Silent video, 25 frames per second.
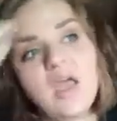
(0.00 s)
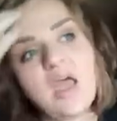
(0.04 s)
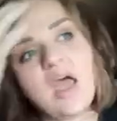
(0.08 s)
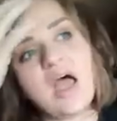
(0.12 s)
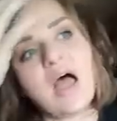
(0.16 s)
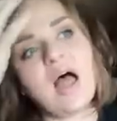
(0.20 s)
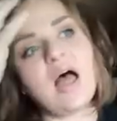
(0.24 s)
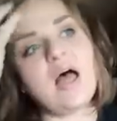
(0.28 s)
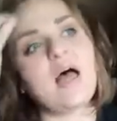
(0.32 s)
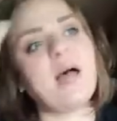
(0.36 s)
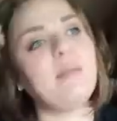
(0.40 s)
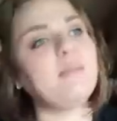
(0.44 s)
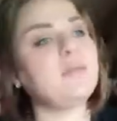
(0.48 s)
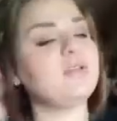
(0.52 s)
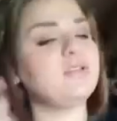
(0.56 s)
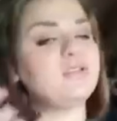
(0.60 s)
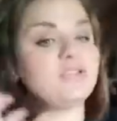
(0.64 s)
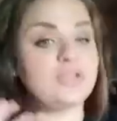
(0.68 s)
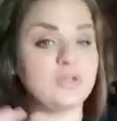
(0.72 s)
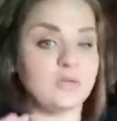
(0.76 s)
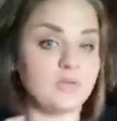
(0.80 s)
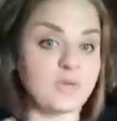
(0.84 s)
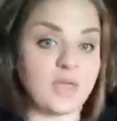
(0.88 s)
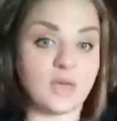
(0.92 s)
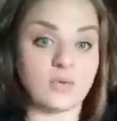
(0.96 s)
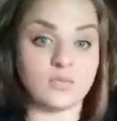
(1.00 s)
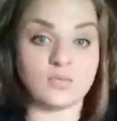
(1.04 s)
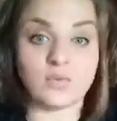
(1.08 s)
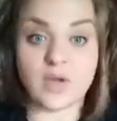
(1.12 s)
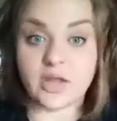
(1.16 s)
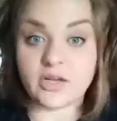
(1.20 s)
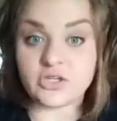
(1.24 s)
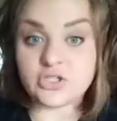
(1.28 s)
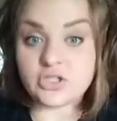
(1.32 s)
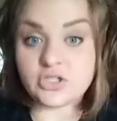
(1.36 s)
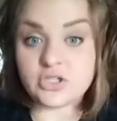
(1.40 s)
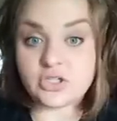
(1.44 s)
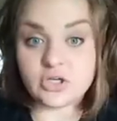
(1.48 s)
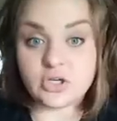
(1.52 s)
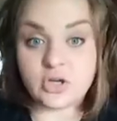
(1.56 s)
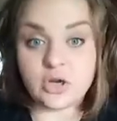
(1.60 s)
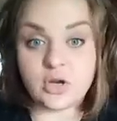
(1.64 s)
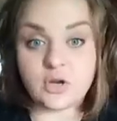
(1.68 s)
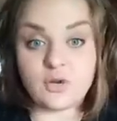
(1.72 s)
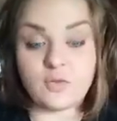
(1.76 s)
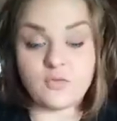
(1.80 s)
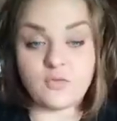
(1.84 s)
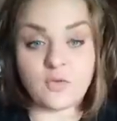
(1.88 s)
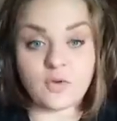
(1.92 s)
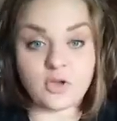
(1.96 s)
to get
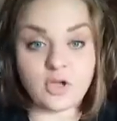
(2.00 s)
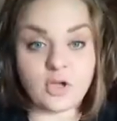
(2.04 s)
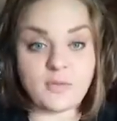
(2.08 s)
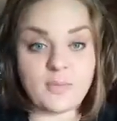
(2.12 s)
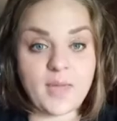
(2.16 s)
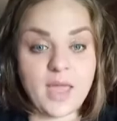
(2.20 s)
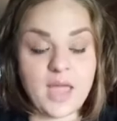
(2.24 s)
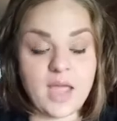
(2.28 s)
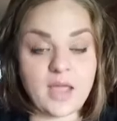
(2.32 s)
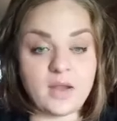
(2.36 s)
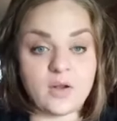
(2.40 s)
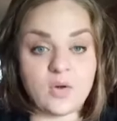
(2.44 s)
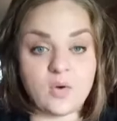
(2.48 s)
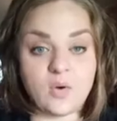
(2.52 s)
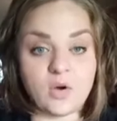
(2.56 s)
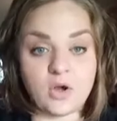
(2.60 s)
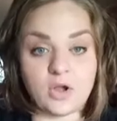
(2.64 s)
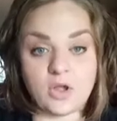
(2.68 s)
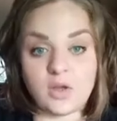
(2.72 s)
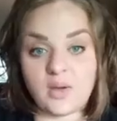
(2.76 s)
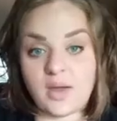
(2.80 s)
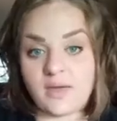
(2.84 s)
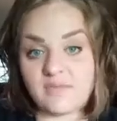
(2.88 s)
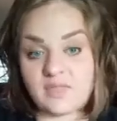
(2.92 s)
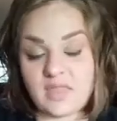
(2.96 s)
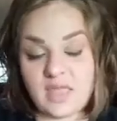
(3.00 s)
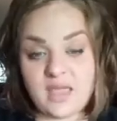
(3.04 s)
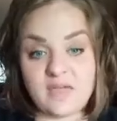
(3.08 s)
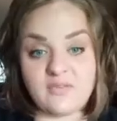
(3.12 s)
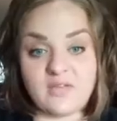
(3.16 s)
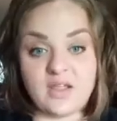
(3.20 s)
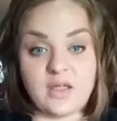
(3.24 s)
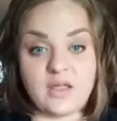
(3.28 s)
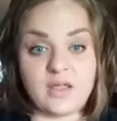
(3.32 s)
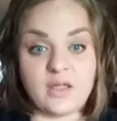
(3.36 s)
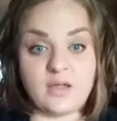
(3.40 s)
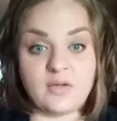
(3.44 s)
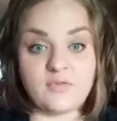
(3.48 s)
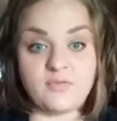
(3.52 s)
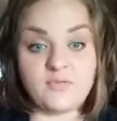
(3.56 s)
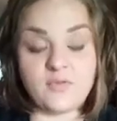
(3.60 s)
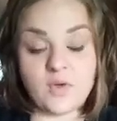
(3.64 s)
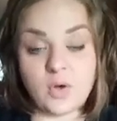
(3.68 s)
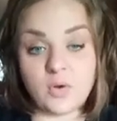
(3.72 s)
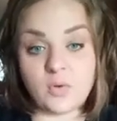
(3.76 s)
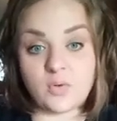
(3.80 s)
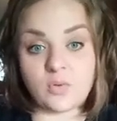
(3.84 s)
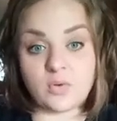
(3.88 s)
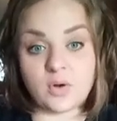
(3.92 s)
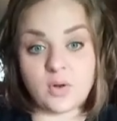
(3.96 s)
registered for your pet, or they have a
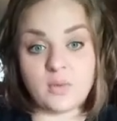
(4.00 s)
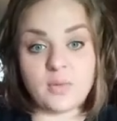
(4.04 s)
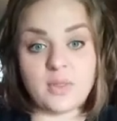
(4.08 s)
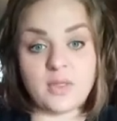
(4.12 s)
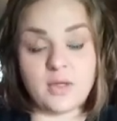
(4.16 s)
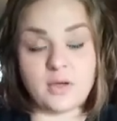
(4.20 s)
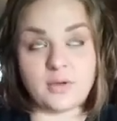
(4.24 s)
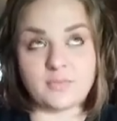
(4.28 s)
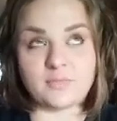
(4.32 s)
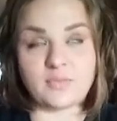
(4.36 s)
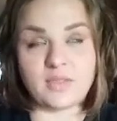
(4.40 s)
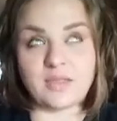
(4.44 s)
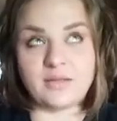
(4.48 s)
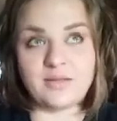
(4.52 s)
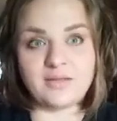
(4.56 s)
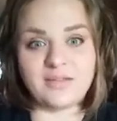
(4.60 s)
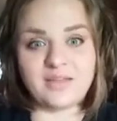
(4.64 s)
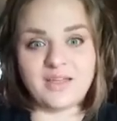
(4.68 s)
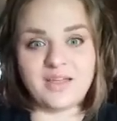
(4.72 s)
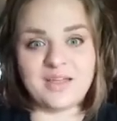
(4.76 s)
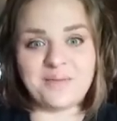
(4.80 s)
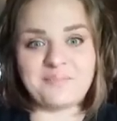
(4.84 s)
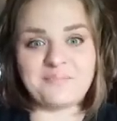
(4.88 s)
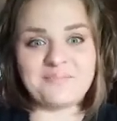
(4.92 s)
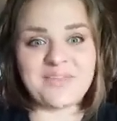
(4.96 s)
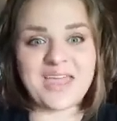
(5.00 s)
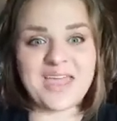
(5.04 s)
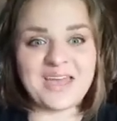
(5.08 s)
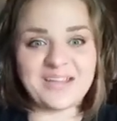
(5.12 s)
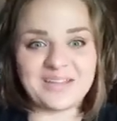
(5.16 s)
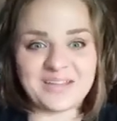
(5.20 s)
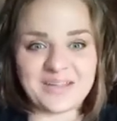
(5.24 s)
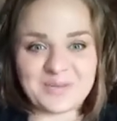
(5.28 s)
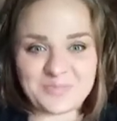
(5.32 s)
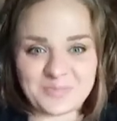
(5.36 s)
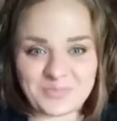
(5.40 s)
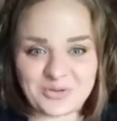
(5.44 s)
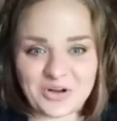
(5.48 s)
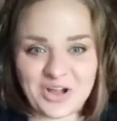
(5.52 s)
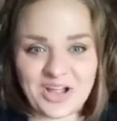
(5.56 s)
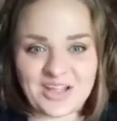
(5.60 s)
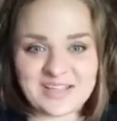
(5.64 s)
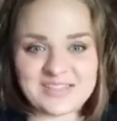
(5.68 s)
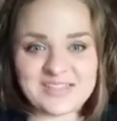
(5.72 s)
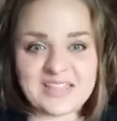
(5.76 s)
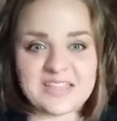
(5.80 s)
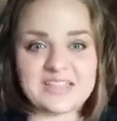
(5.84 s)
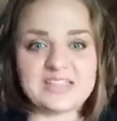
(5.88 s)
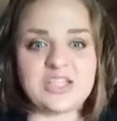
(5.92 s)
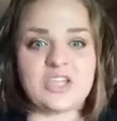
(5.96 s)
phone, a mail-in
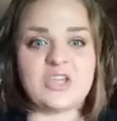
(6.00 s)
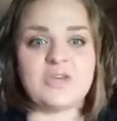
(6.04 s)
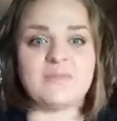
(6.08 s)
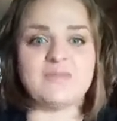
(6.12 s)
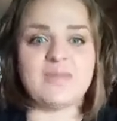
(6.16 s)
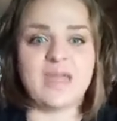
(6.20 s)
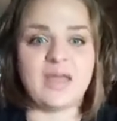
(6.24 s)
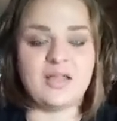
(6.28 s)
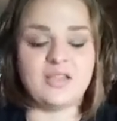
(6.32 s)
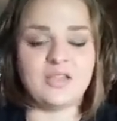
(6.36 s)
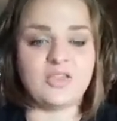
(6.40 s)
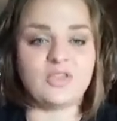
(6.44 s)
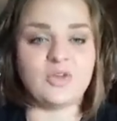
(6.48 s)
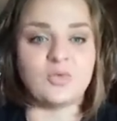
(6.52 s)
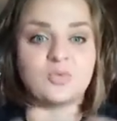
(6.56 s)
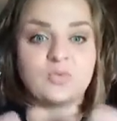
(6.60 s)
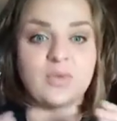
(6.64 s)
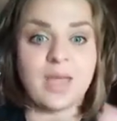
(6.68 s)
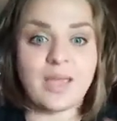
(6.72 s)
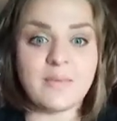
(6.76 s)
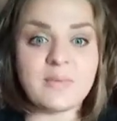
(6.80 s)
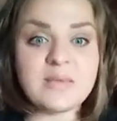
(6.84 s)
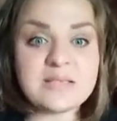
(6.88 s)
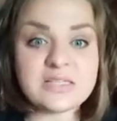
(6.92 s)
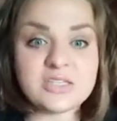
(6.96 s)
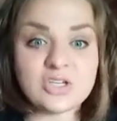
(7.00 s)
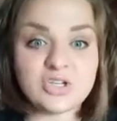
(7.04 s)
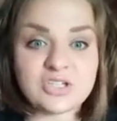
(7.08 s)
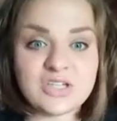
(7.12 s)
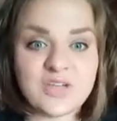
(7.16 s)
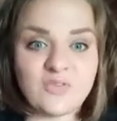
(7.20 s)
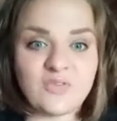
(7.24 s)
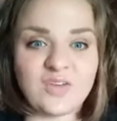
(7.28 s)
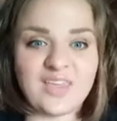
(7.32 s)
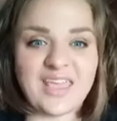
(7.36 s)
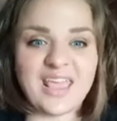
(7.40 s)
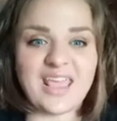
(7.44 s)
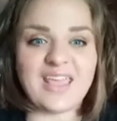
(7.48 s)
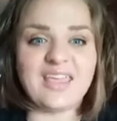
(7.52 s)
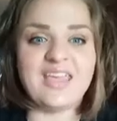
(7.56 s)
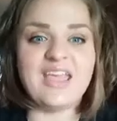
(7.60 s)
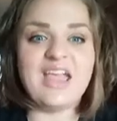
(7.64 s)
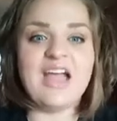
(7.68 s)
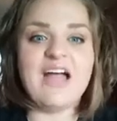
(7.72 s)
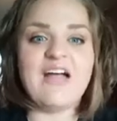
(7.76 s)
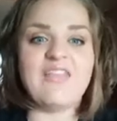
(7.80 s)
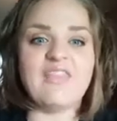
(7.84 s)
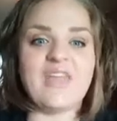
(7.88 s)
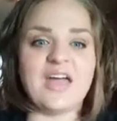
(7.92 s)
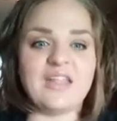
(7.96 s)
process that you mail in the rabies certificate
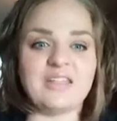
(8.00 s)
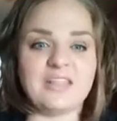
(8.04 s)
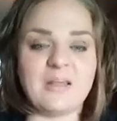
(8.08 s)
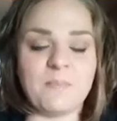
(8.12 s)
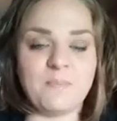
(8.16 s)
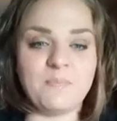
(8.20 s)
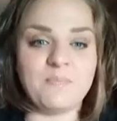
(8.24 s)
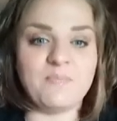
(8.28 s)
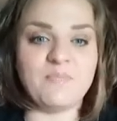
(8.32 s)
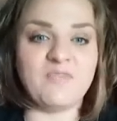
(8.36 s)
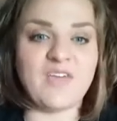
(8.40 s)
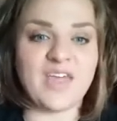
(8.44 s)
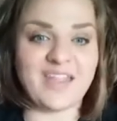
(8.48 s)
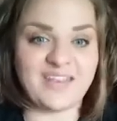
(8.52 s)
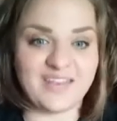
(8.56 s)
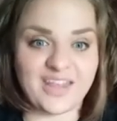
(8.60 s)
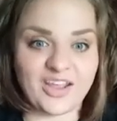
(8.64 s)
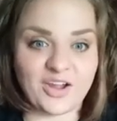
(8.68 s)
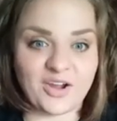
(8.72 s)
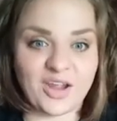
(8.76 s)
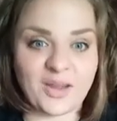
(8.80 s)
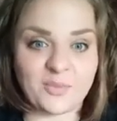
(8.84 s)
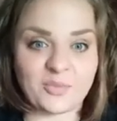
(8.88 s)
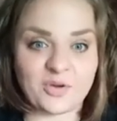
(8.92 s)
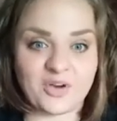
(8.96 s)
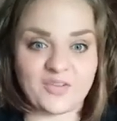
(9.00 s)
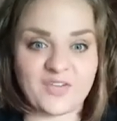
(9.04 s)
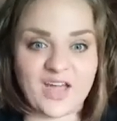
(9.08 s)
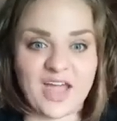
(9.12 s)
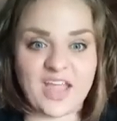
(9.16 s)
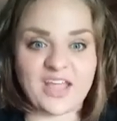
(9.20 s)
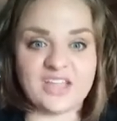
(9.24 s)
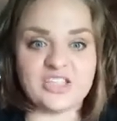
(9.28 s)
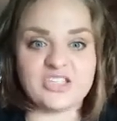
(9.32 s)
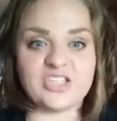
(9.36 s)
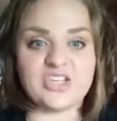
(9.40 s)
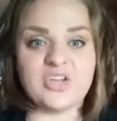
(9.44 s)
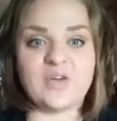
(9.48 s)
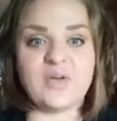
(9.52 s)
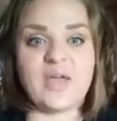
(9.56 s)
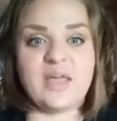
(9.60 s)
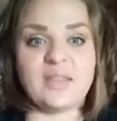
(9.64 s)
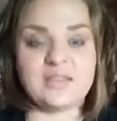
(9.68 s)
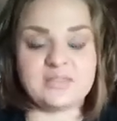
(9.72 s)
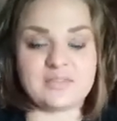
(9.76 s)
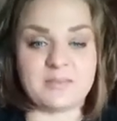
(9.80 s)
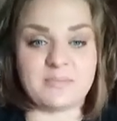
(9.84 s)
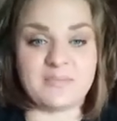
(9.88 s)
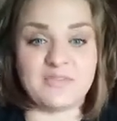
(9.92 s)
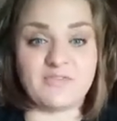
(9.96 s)
that the veterinarian provides you
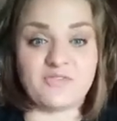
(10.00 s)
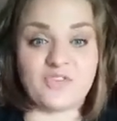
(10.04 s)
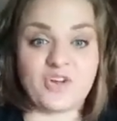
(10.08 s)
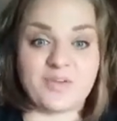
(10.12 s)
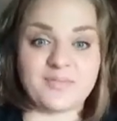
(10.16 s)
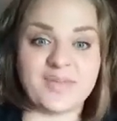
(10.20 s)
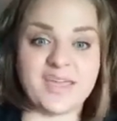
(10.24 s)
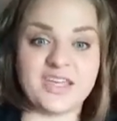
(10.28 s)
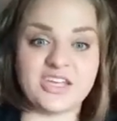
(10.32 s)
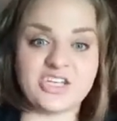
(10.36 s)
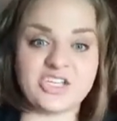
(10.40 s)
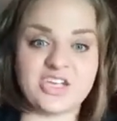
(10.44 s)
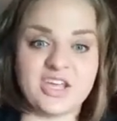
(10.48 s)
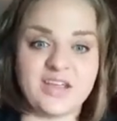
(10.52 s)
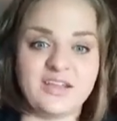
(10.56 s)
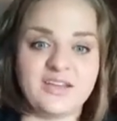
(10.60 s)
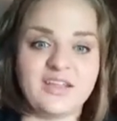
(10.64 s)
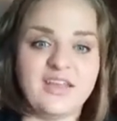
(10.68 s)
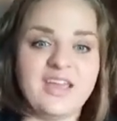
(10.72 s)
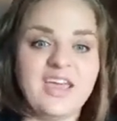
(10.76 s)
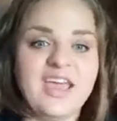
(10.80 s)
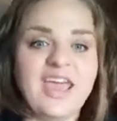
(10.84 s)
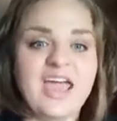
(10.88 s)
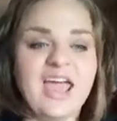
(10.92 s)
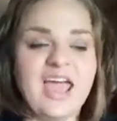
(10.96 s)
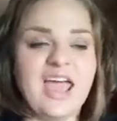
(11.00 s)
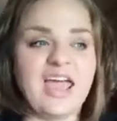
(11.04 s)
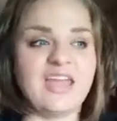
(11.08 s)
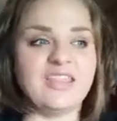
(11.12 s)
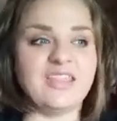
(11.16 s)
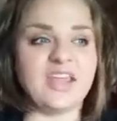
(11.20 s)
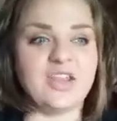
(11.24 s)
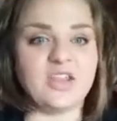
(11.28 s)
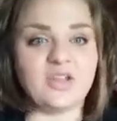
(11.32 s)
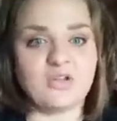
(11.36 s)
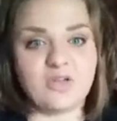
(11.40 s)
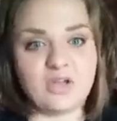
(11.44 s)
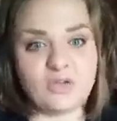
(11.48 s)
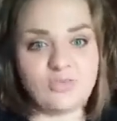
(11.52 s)
and some information, and then you can